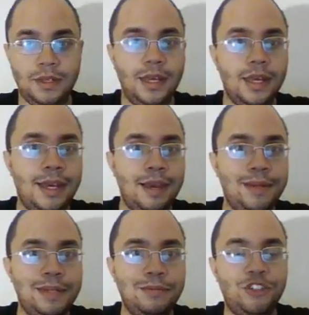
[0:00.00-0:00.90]
Hi, my
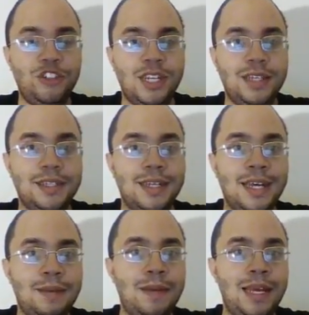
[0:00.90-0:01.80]
name is Jonathan
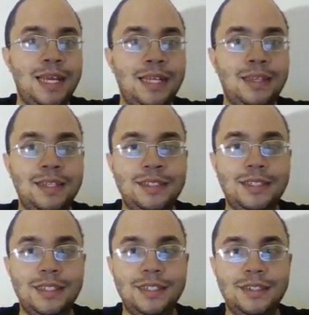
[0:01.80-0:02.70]
Hop, and this
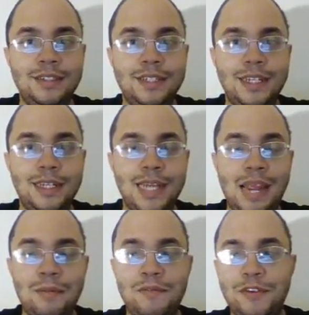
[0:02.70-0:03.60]
is a
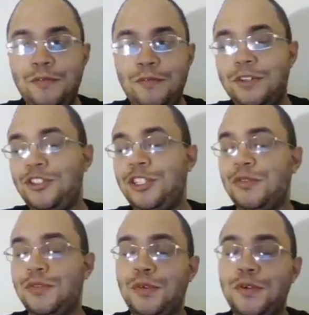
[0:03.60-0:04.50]
game review, which is a
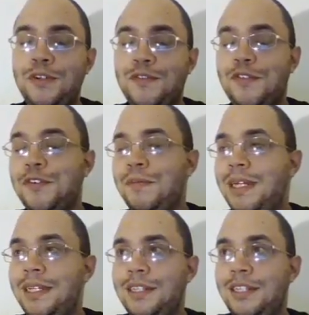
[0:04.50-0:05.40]
reward for my
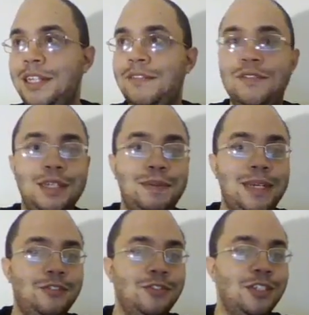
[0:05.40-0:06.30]
lovely
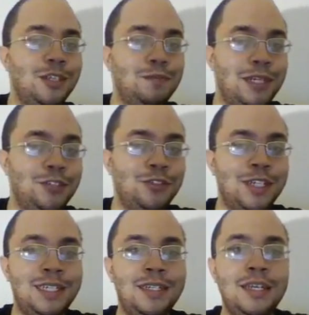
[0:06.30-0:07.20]
patrons on
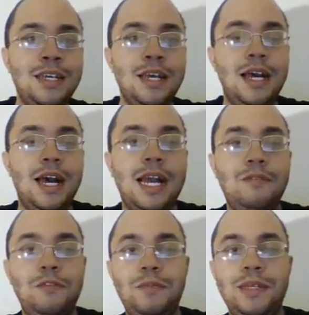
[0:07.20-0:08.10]
Patreon. I
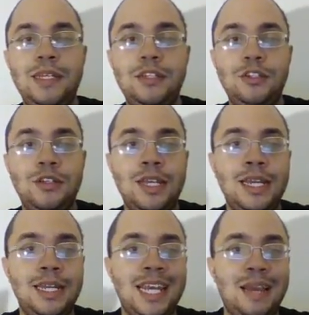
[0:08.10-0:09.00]
will be looking at
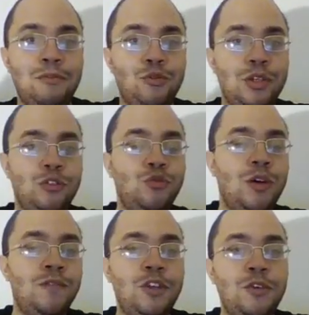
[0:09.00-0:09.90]
a game between a
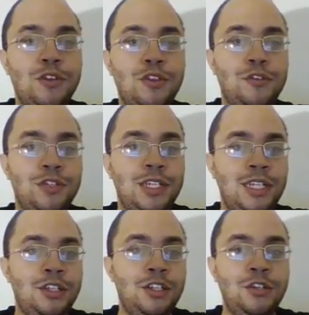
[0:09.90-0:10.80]
12Q and a
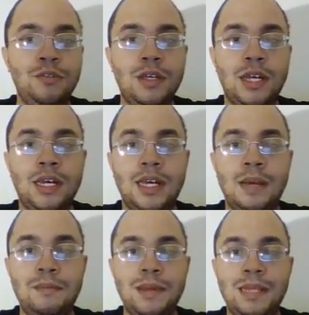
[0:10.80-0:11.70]
13Q. I'll
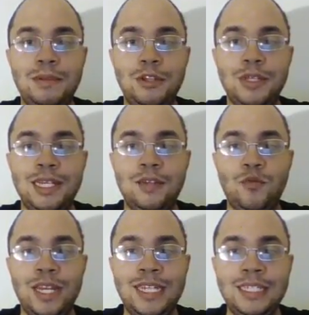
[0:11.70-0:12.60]
mainly be looking at
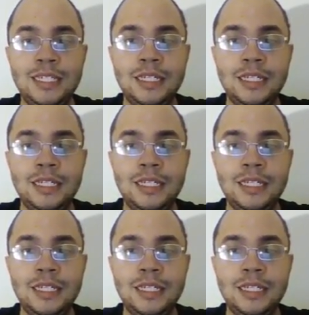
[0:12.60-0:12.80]
white.